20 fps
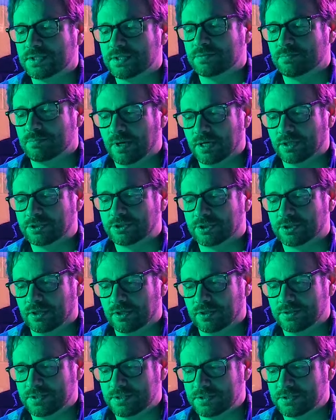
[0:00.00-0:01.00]
as much
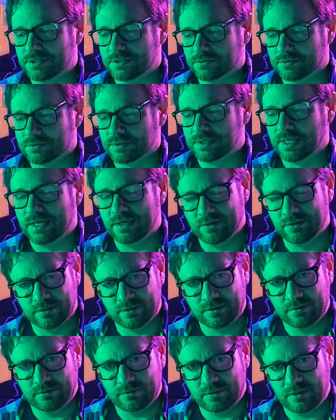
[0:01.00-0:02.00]
all these years
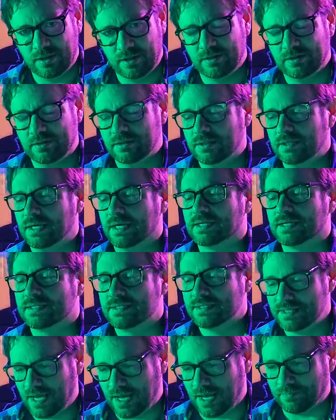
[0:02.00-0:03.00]
later,
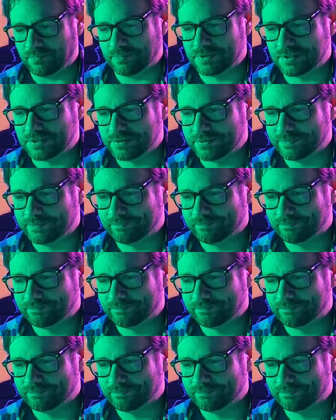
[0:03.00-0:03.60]
except